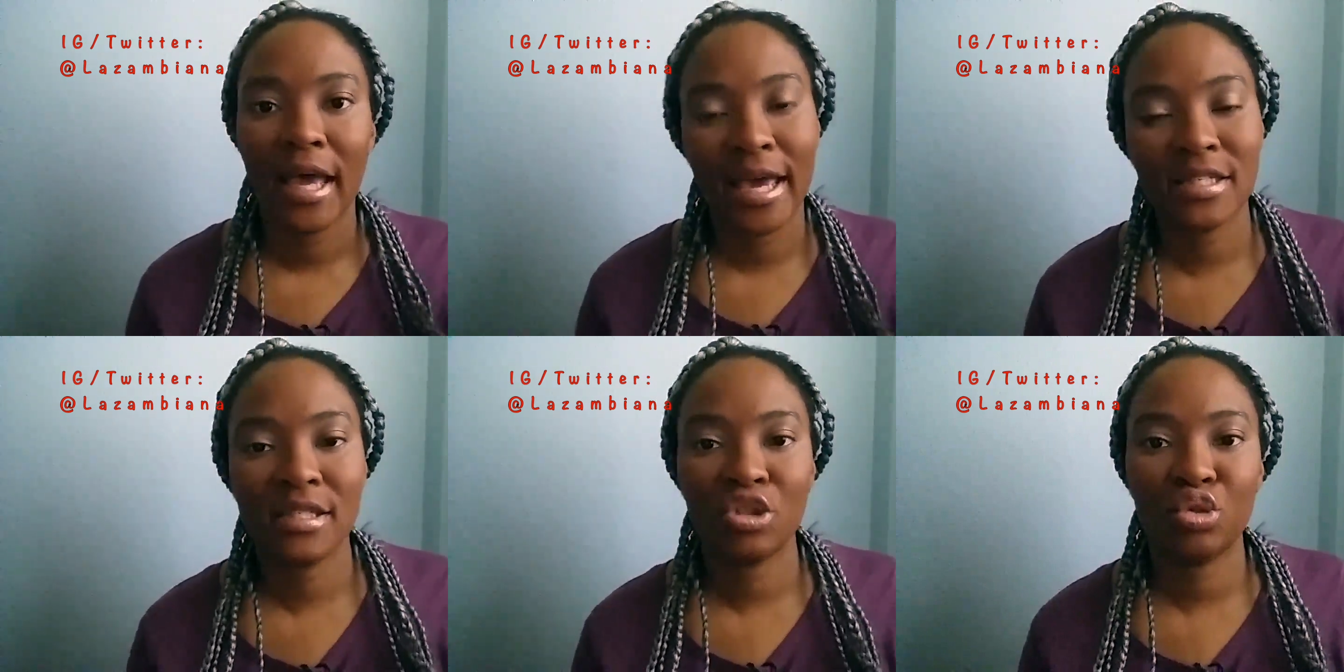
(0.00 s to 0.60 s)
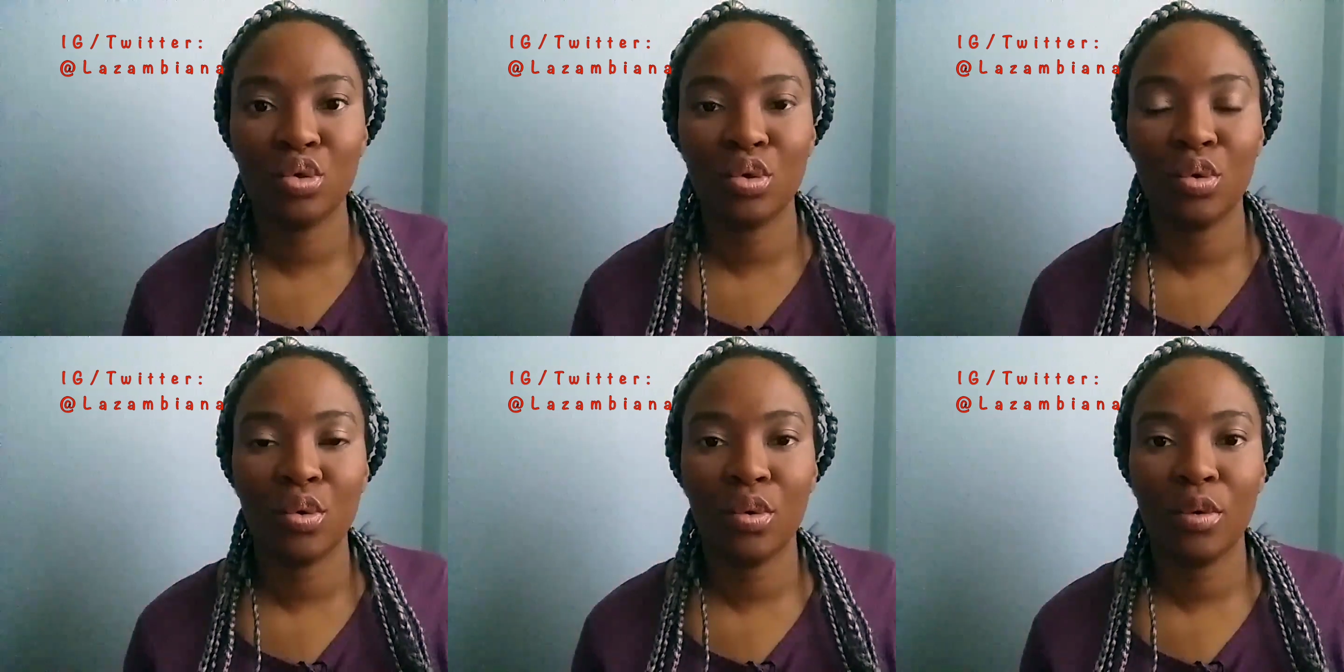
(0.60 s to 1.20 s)
Esther
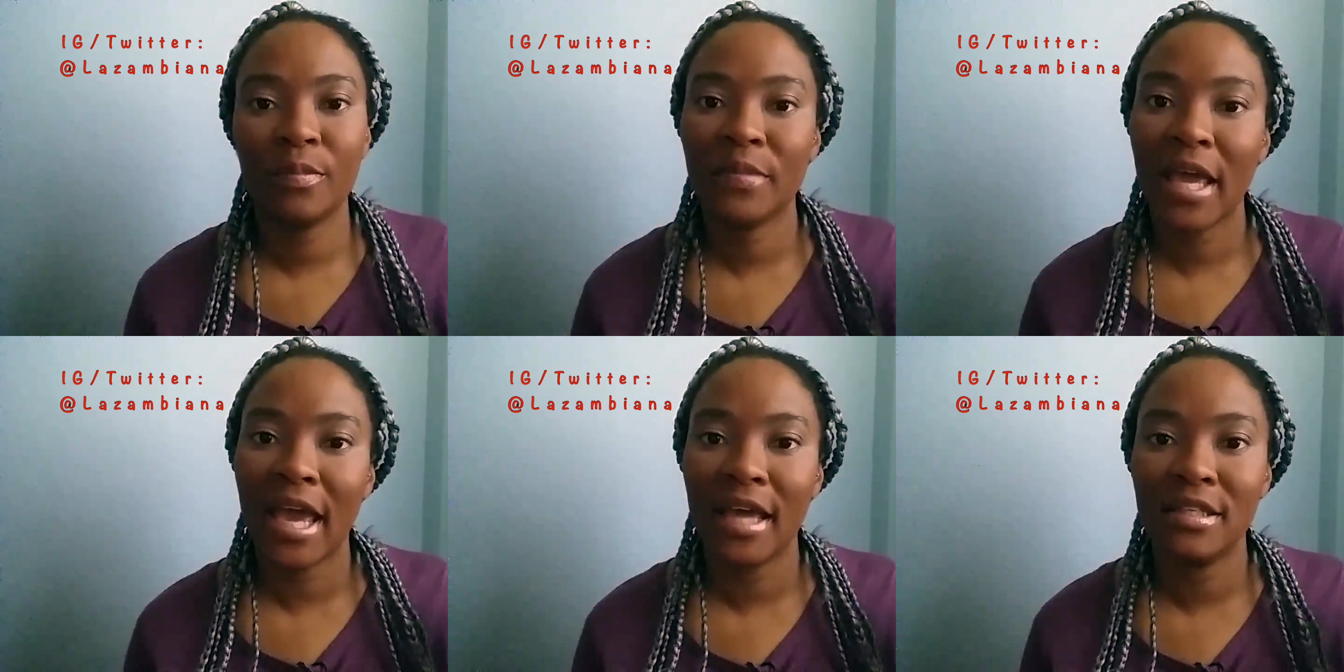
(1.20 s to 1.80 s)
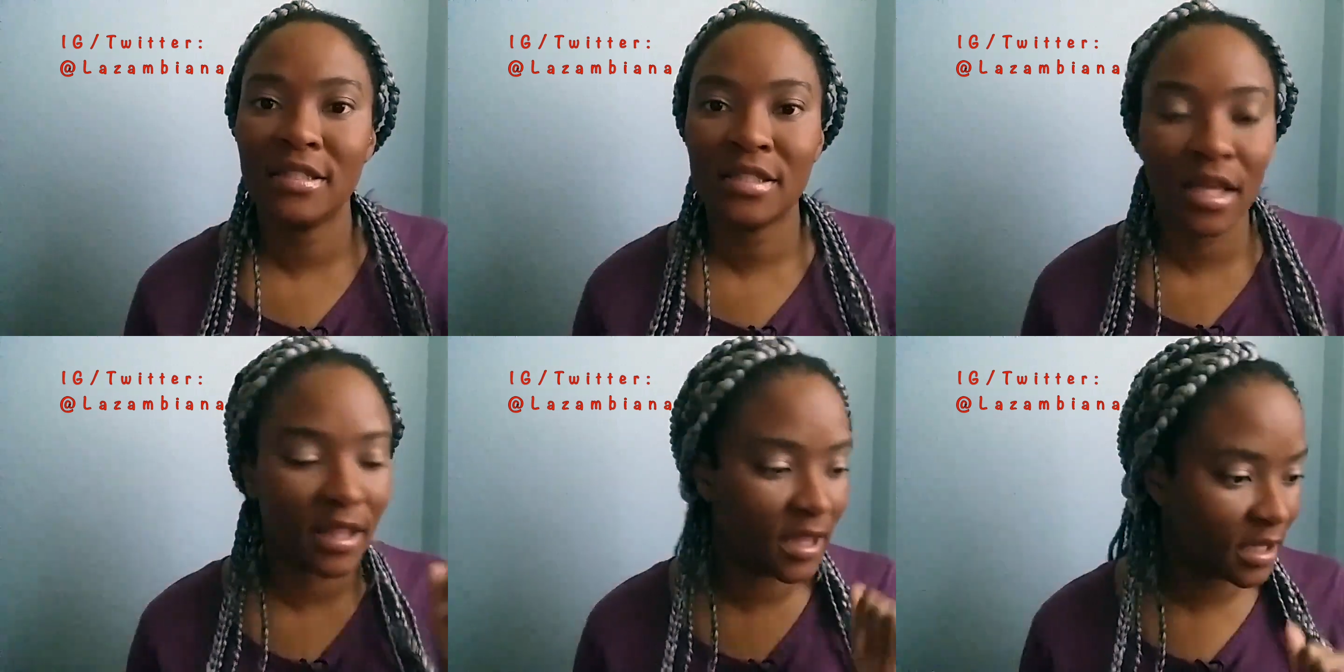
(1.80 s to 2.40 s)
Chungu and
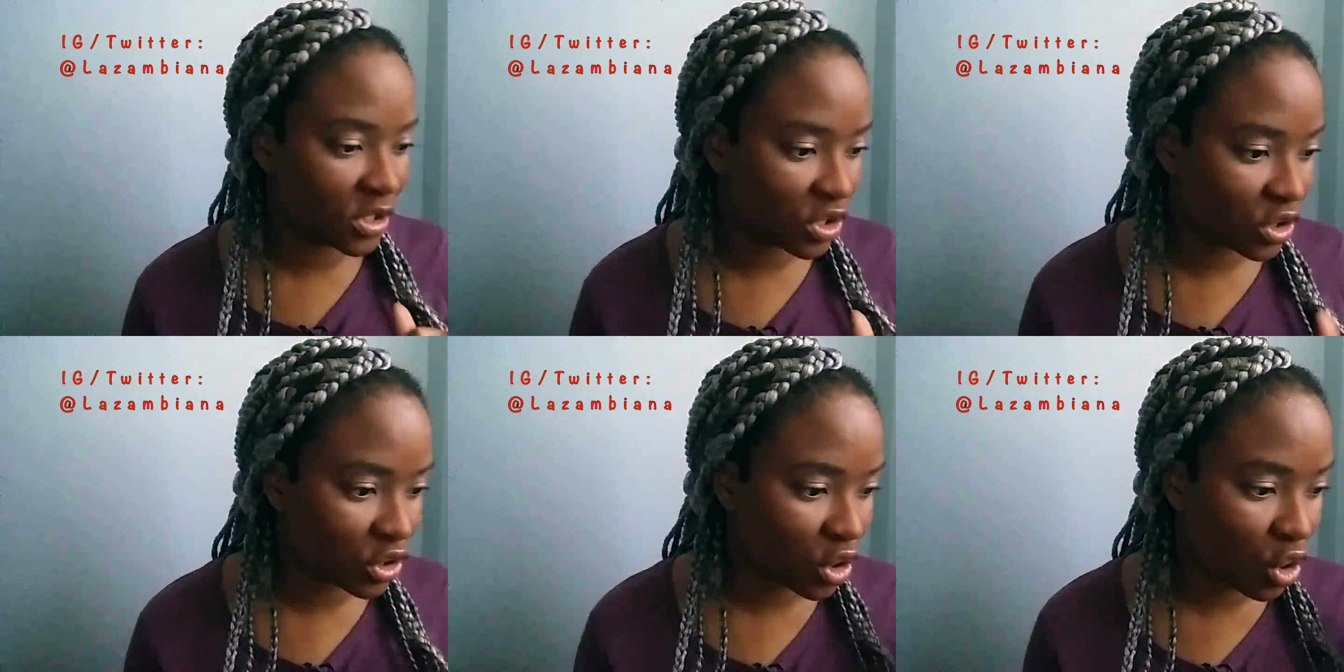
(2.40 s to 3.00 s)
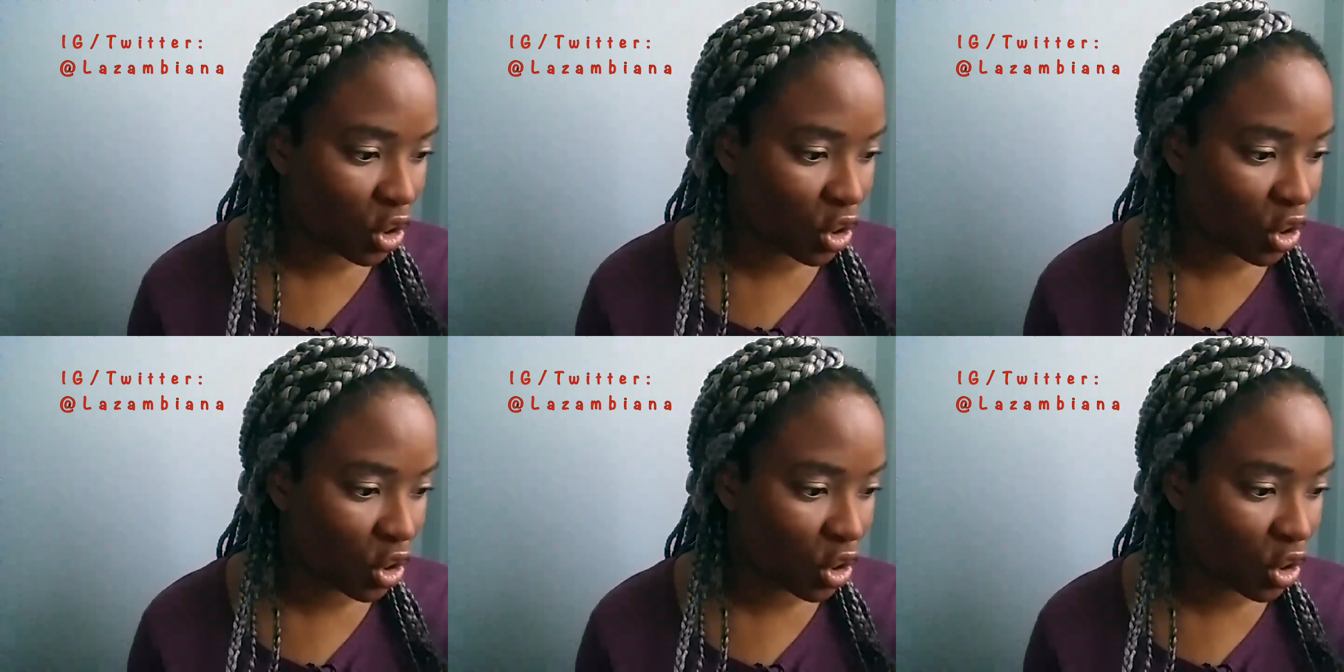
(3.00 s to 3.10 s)
this